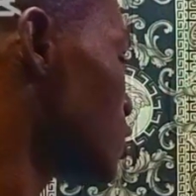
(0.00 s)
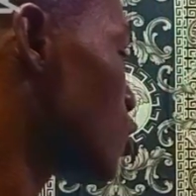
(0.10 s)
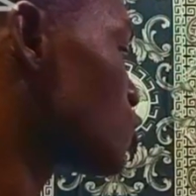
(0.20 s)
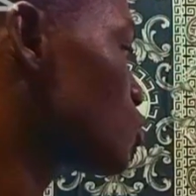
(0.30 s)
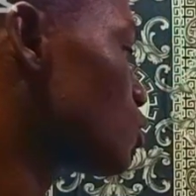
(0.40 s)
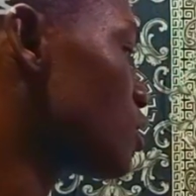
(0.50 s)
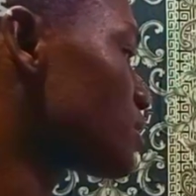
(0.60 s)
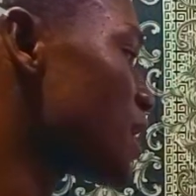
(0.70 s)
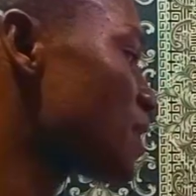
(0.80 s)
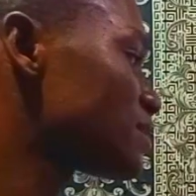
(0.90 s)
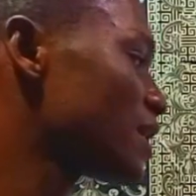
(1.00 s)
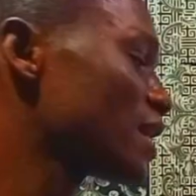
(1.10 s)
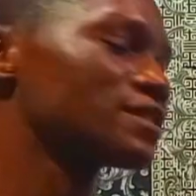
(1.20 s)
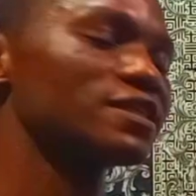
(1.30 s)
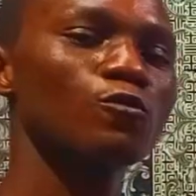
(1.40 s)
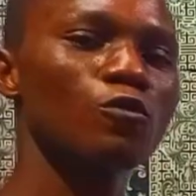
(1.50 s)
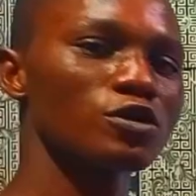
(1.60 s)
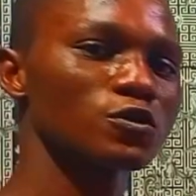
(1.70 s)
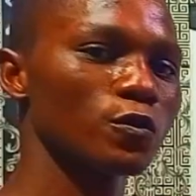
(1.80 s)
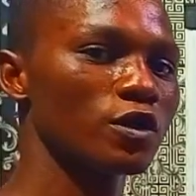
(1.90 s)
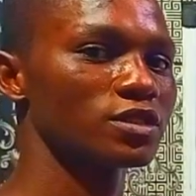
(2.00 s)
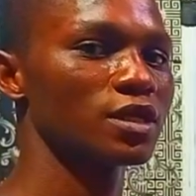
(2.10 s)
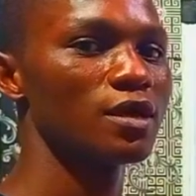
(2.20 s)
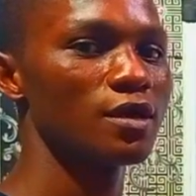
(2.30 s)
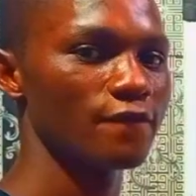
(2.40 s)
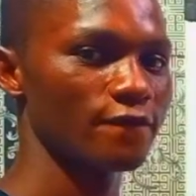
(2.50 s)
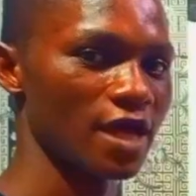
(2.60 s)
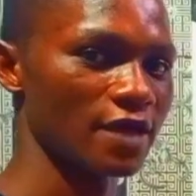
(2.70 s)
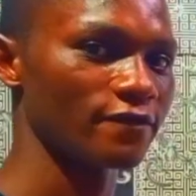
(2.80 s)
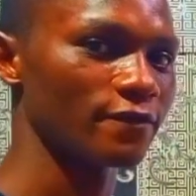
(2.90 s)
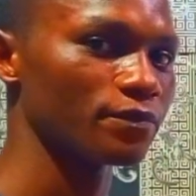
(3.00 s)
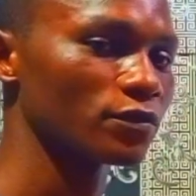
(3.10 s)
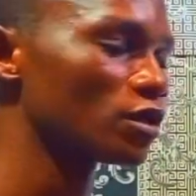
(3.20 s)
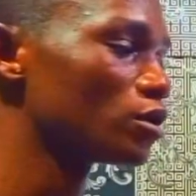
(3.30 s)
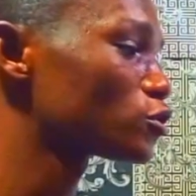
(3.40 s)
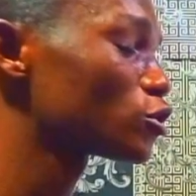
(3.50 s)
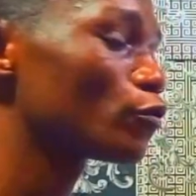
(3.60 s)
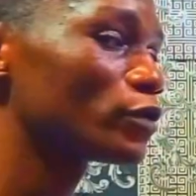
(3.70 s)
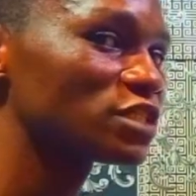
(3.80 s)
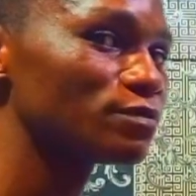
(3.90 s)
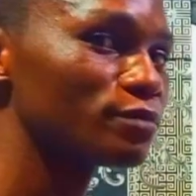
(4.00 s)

continuous at x equals what, 5. So which